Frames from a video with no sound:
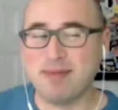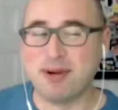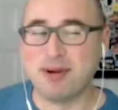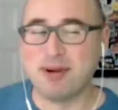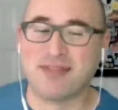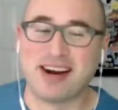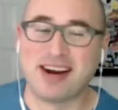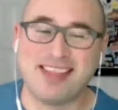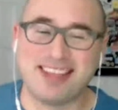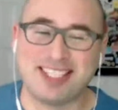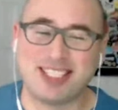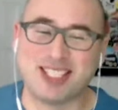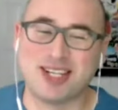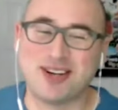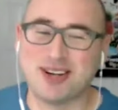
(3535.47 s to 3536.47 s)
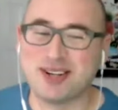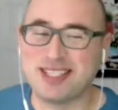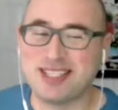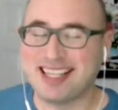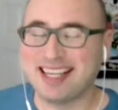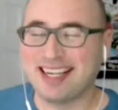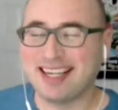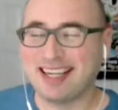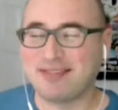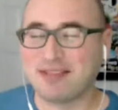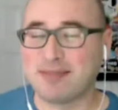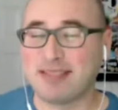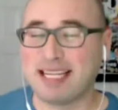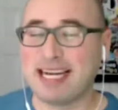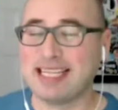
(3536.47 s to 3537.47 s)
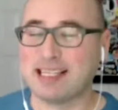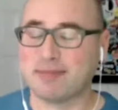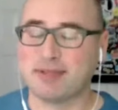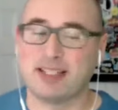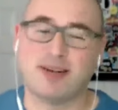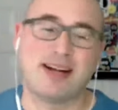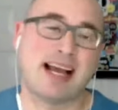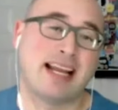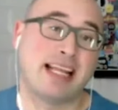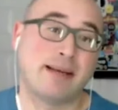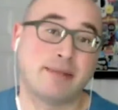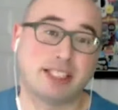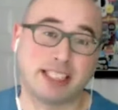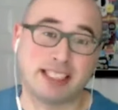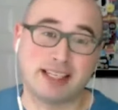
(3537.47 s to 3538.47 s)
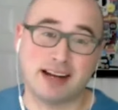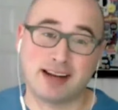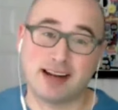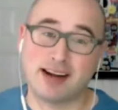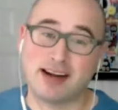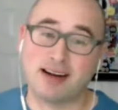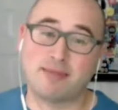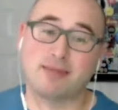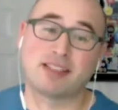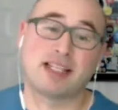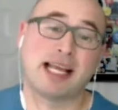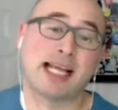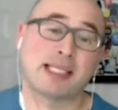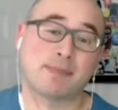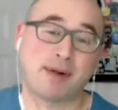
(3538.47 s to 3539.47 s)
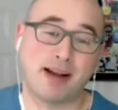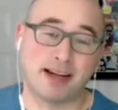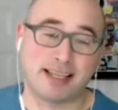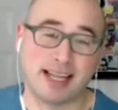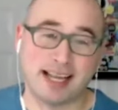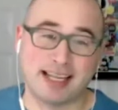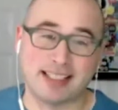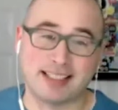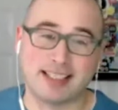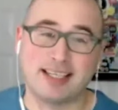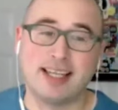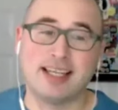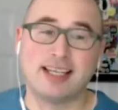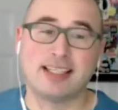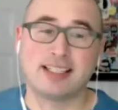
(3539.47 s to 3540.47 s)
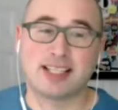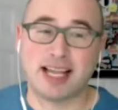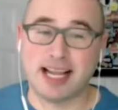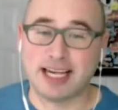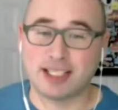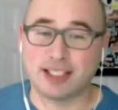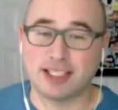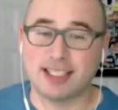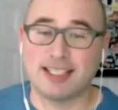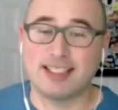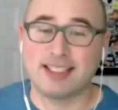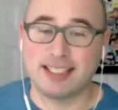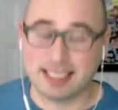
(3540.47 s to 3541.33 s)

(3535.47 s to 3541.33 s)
Um, you can find the show notes uh, from today's episode at imagely.com slash podcast slash